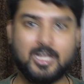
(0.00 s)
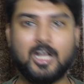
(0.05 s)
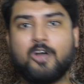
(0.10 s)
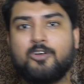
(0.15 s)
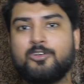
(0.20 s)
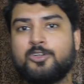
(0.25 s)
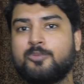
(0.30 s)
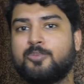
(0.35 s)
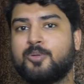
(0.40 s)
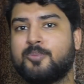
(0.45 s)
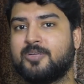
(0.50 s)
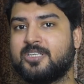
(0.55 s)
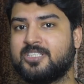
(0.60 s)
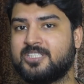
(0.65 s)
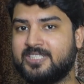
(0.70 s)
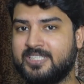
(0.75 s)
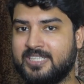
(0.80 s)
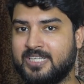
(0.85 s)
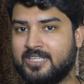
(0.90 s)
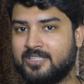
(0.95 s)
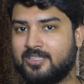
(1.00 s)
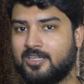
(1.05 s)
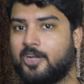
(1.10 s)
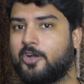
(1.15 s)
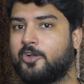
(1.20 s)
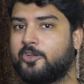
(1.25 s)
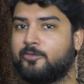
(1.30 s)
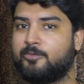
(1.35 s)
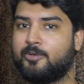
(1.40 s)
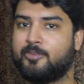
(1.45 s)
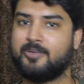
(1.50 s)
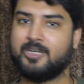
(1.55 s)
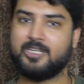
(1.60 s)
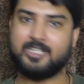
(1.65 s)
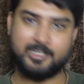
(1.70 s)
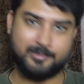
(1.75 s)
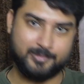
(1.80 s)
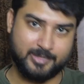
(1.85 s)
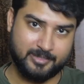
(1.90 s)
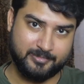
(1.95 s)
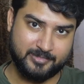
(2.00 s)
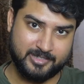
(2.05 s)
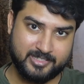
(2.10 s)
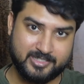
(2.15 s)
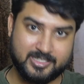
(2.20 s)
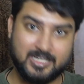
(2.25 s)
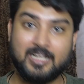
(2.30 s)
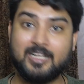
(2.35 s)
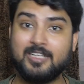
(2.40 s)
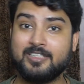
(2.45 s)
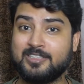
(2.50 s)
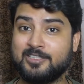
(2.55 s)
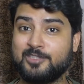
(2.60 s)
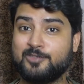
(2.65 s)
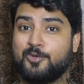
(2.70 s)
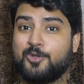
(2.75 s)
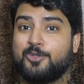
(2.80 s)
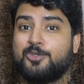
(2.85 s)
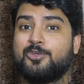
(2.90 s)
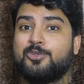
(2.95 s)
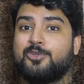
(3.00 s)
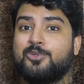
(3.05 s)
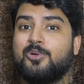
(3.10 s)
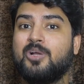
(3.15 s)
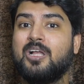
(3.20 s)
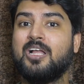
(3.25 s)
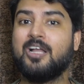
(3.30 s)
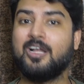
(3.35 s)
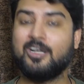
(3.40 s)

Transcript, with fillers: how do you prepare CN, how do you prepare DBMS, this is what you do.